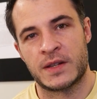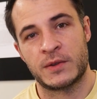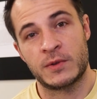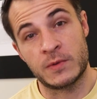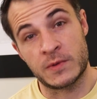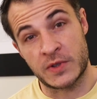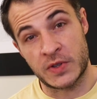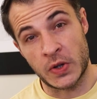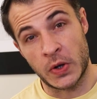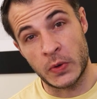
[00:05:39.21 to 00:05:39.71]

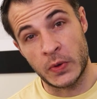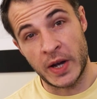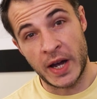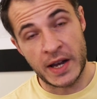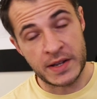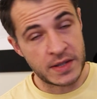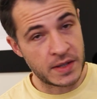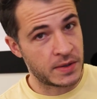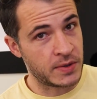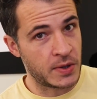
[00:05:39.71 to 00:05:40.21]
Cool, so
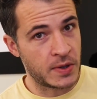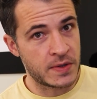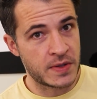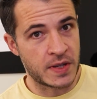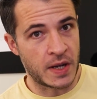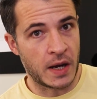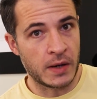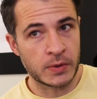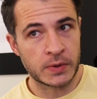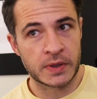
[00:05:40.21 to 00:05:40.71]
as it
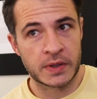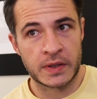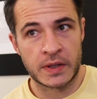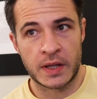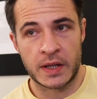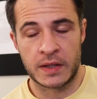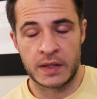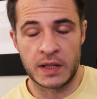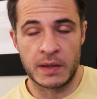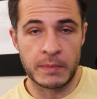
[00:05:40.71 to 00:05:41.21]
turns out,
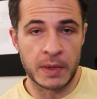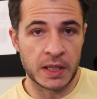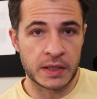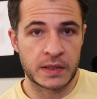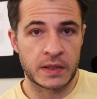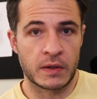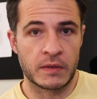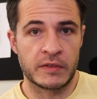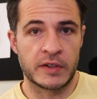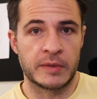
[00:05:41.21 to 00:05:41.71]
the
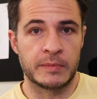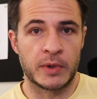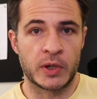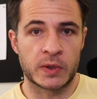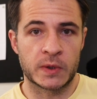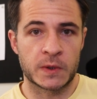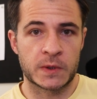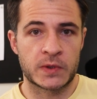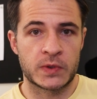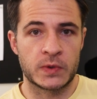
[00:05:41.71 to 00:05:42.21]
ability of our
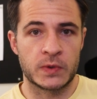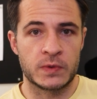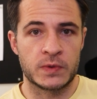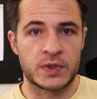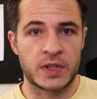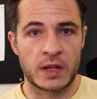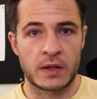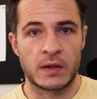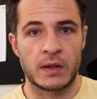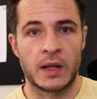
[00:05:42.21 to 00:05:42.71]
model to
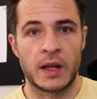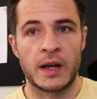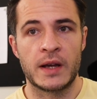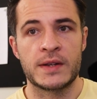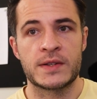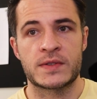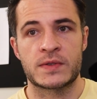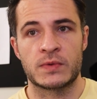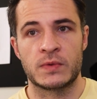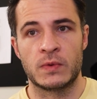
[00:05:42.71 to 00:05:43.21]

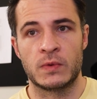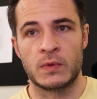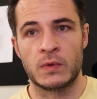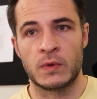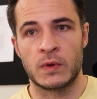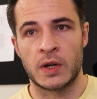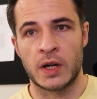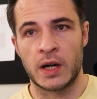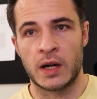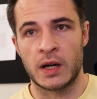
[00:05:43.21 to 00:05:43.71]
generalize
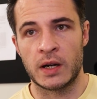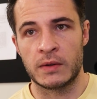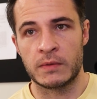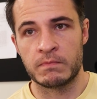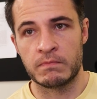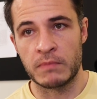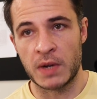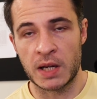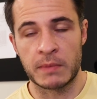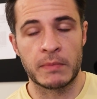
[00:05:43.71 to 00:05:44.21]
or
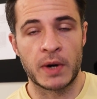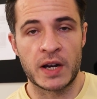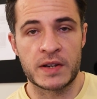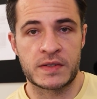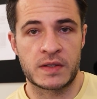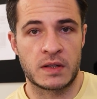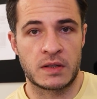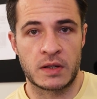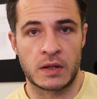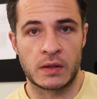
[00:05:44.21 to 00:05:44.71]

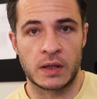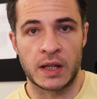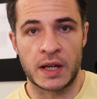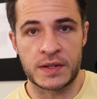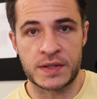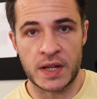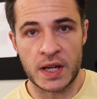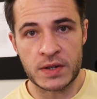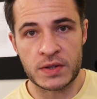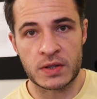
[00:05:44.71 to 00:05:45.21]
minimize the
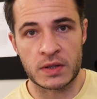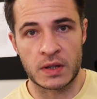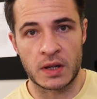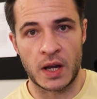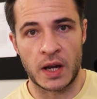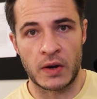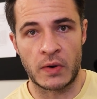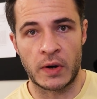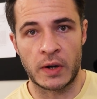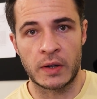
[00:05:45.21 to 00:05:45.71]
generalization
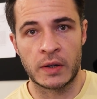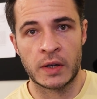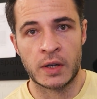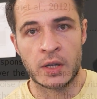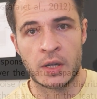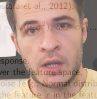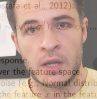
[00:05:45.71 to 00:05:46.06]
error